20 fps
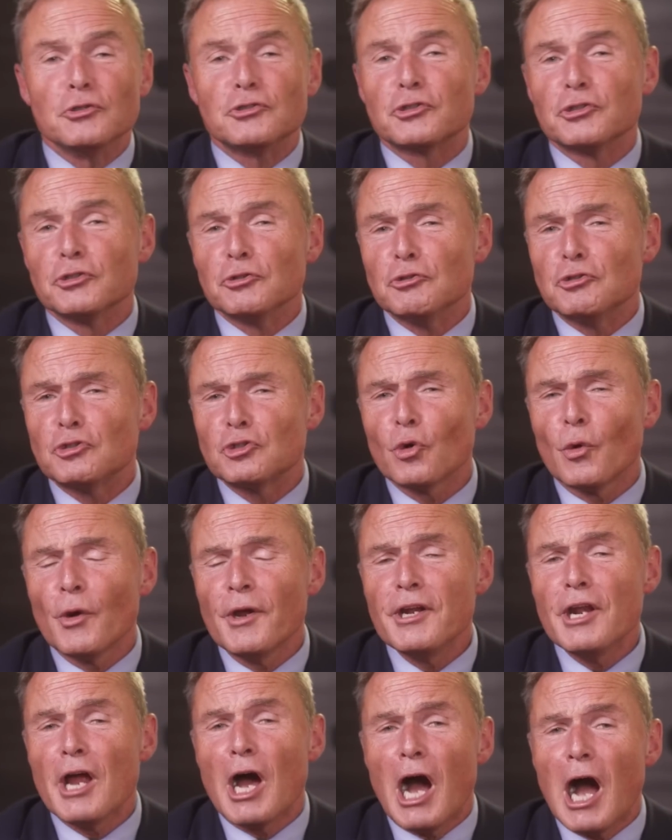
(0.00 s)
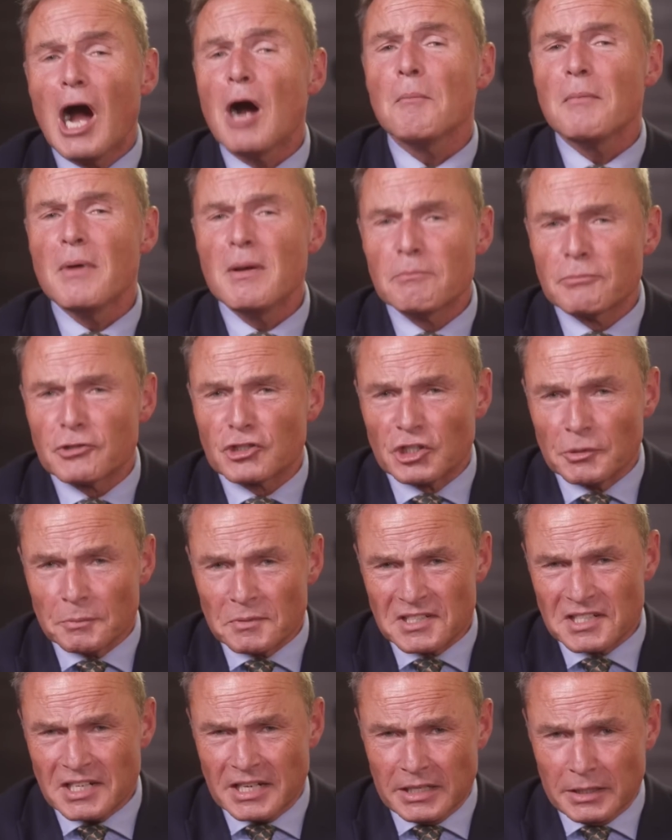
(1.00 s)
to join our membership
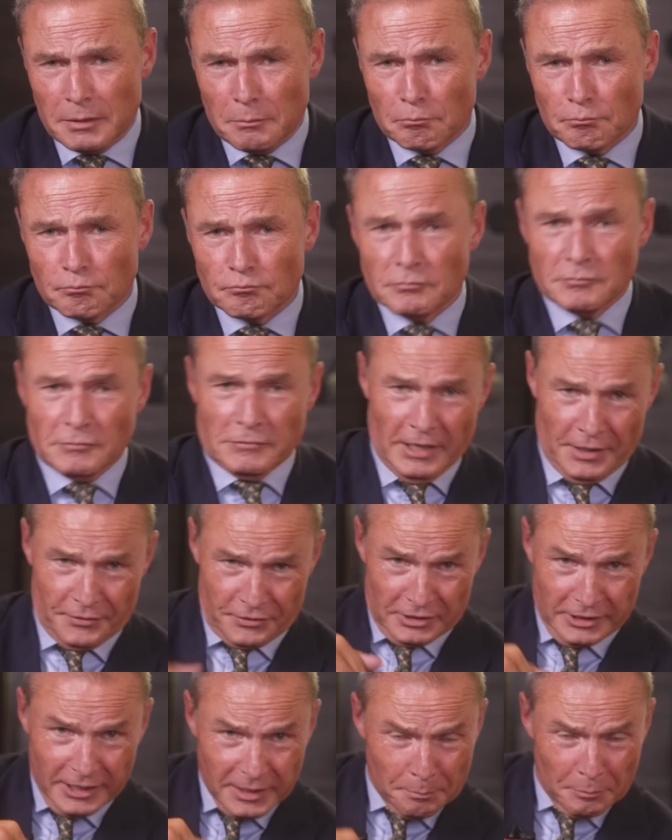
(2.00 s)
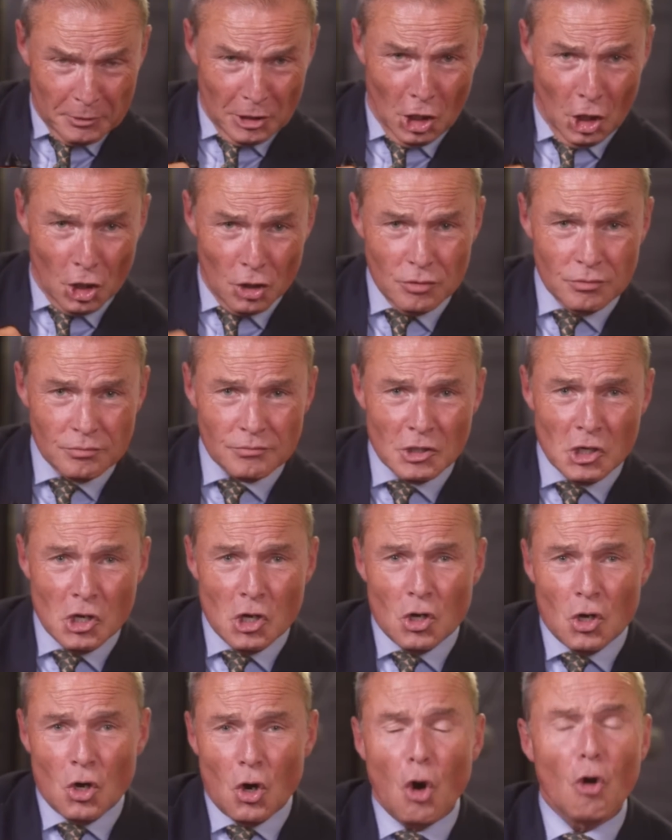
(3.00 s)
scheme at the link below
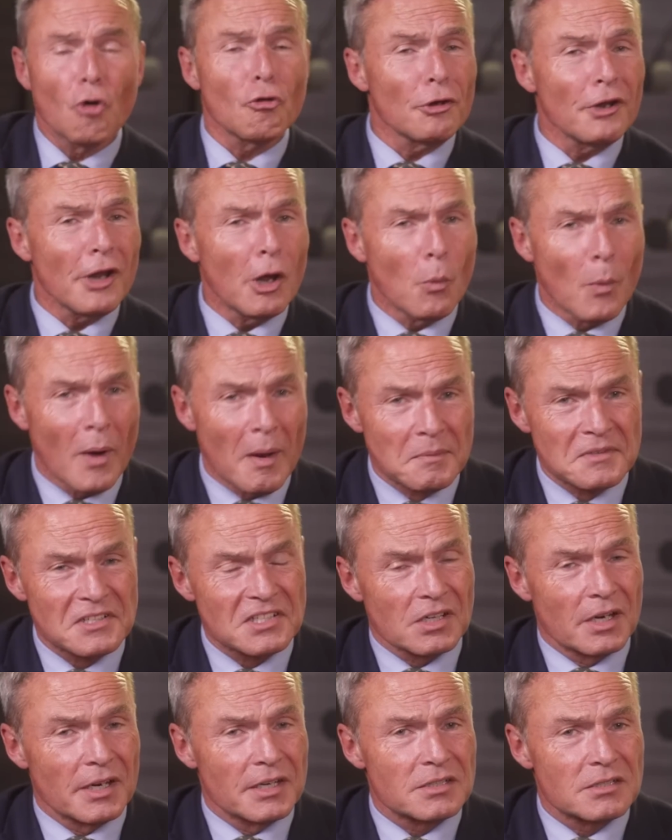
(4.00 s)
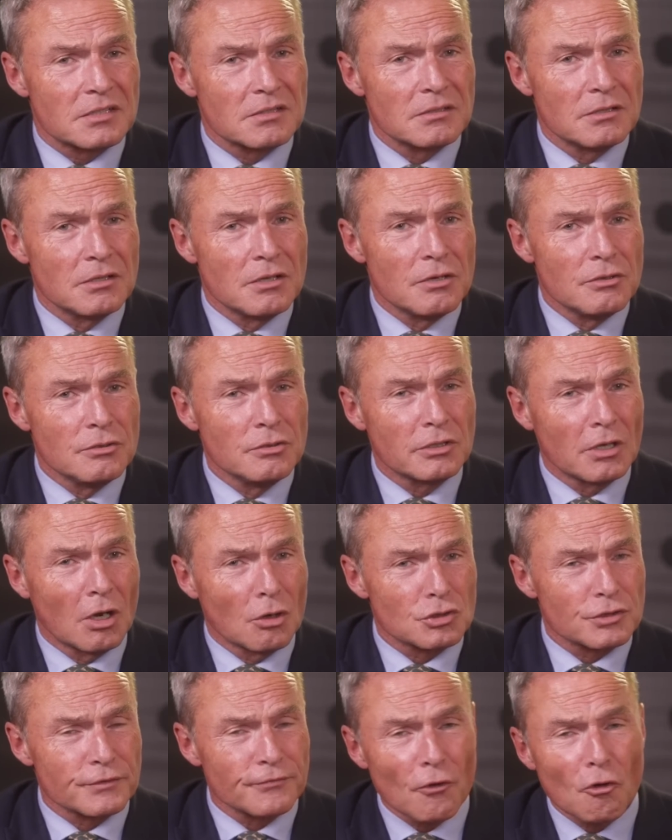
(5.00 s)
or on our website, new
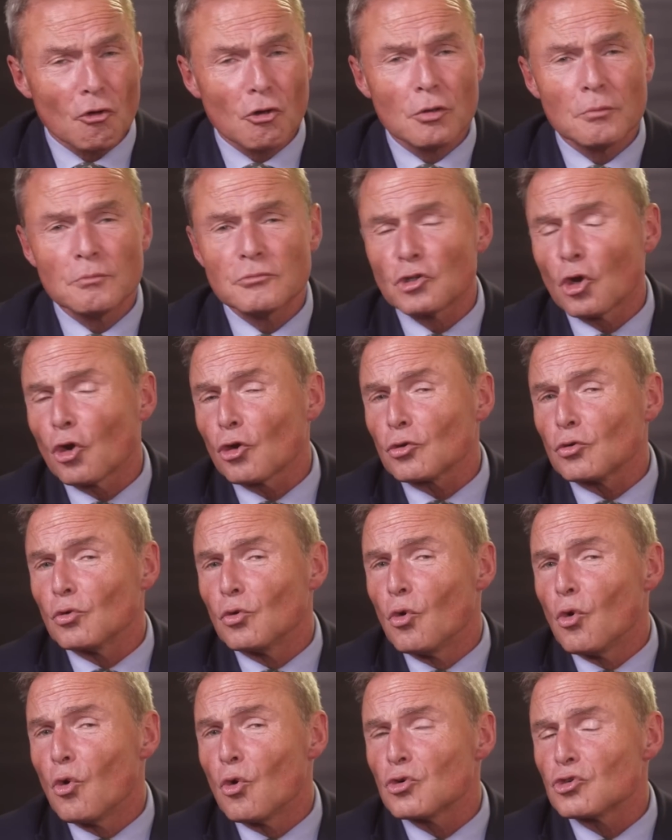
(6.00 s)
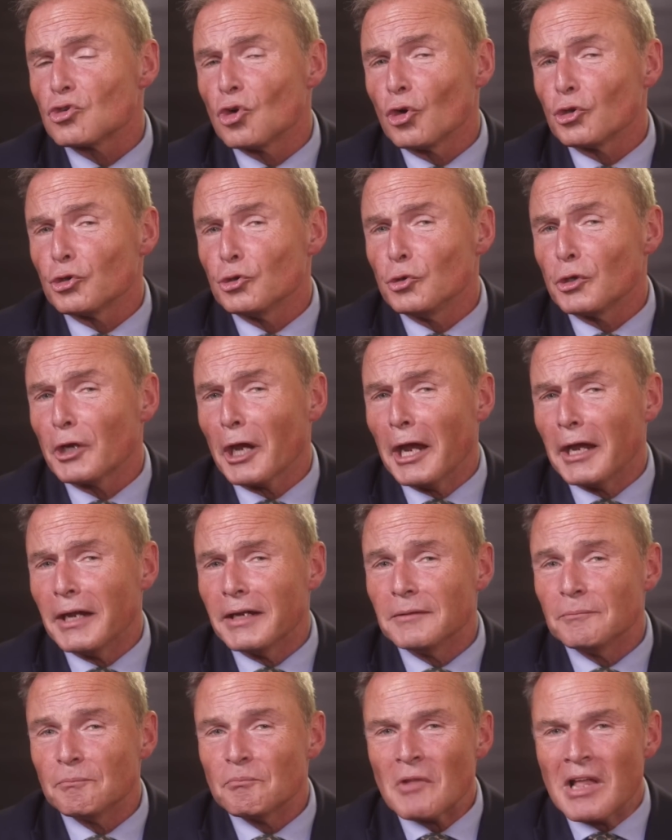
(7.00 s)
culture forum dot org dot U
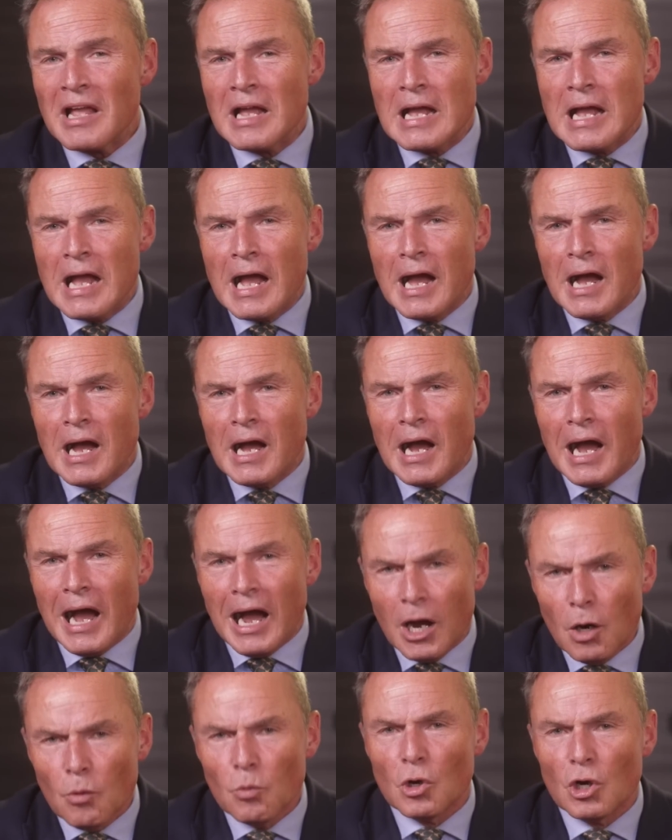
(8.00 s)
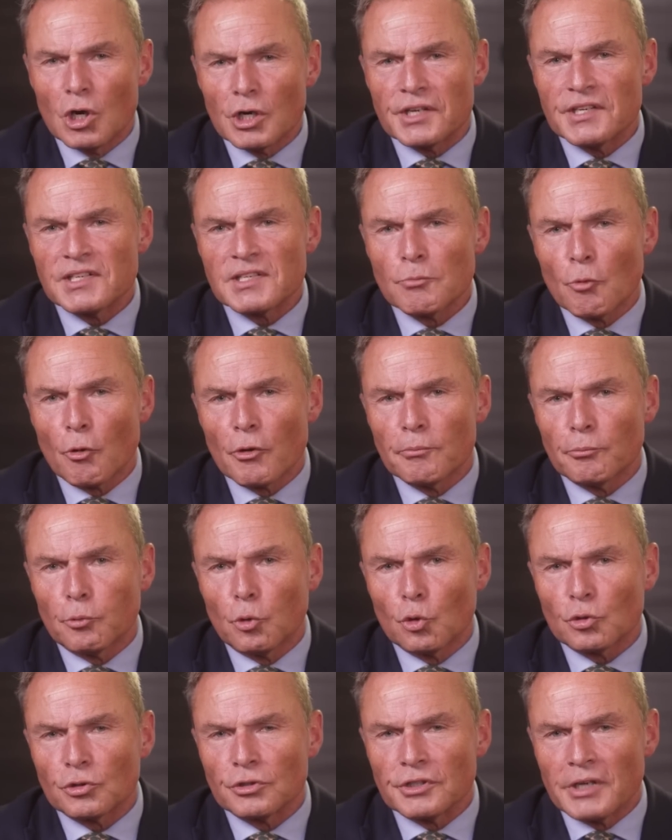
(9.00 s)
K. Our work is more
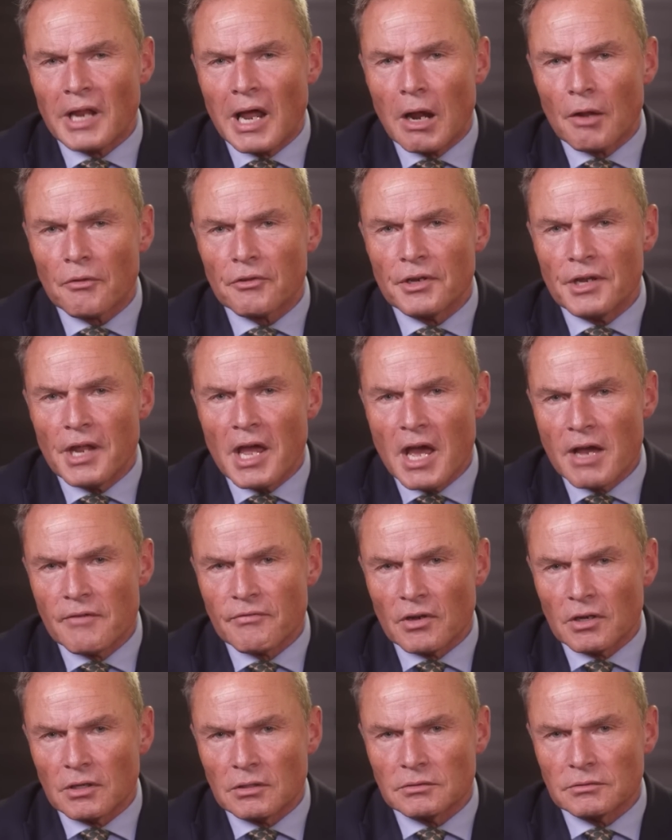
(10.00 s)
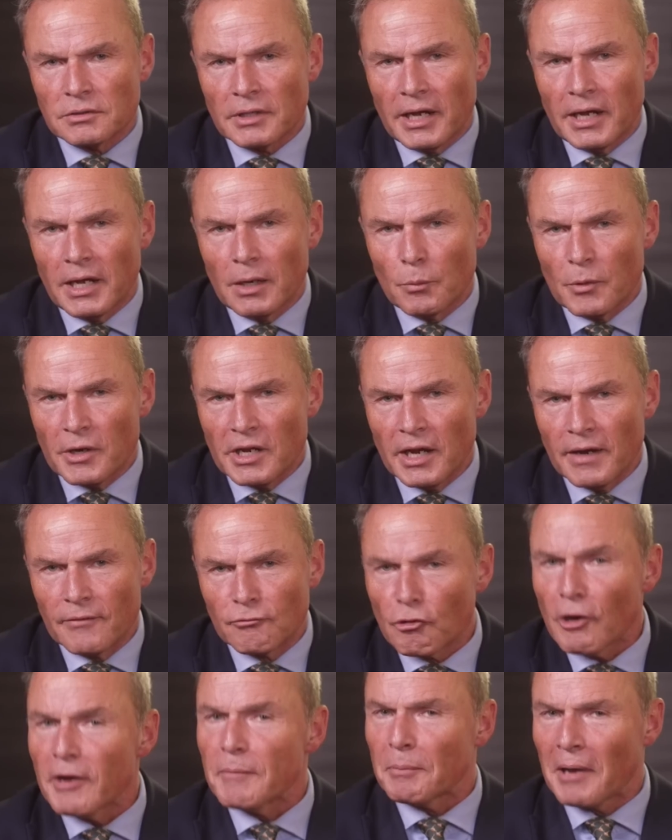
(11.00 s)
important now than ever, and we have
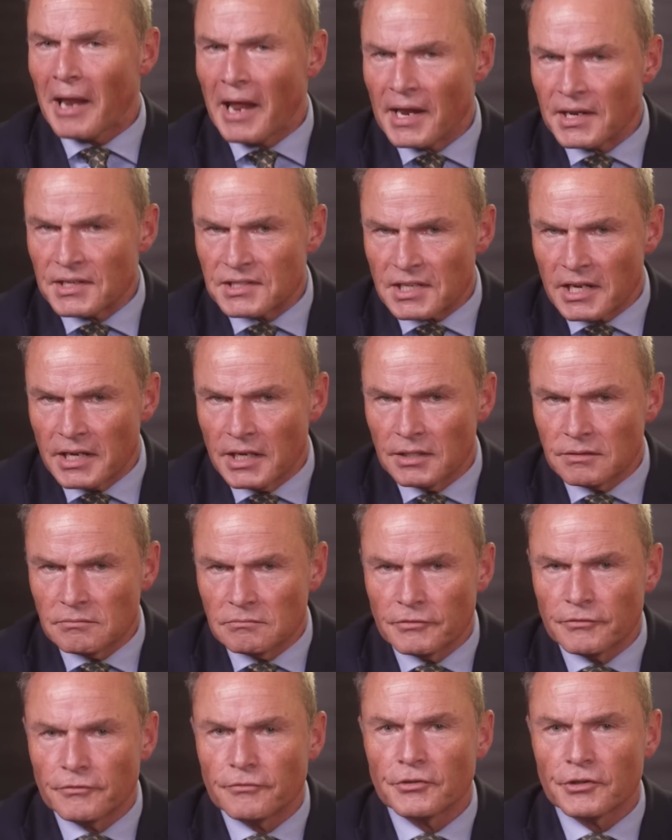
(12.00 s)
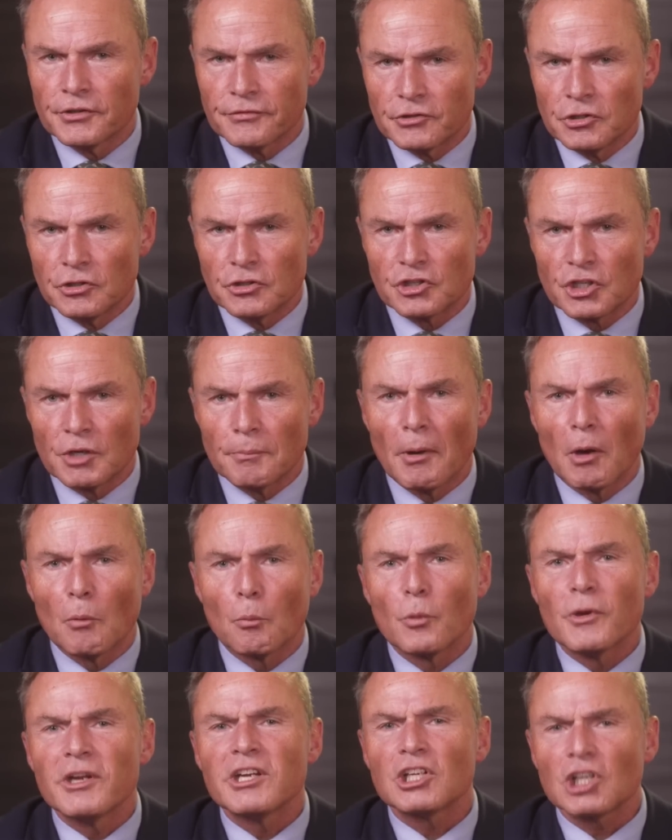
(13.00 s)
great plans ahead for the future, but
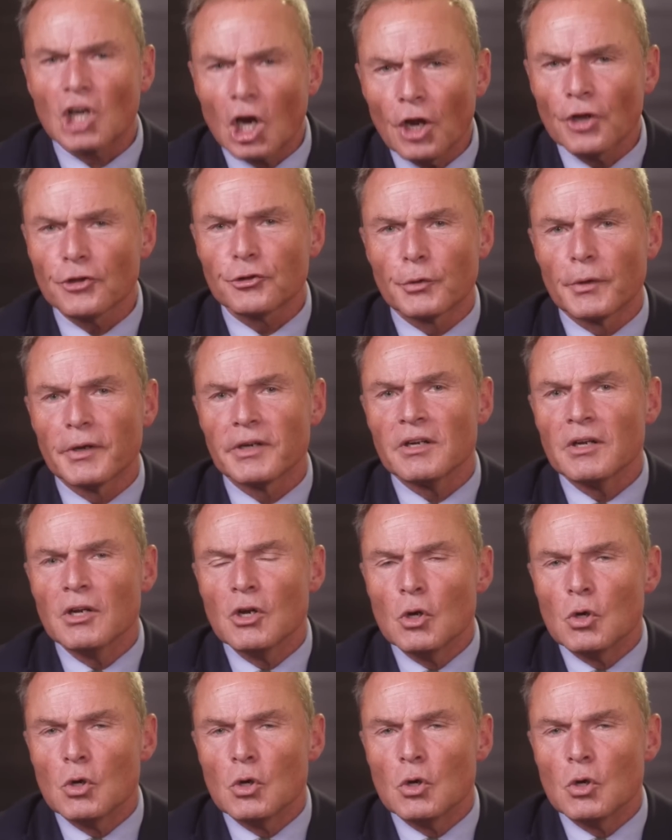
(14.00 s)
we can't do it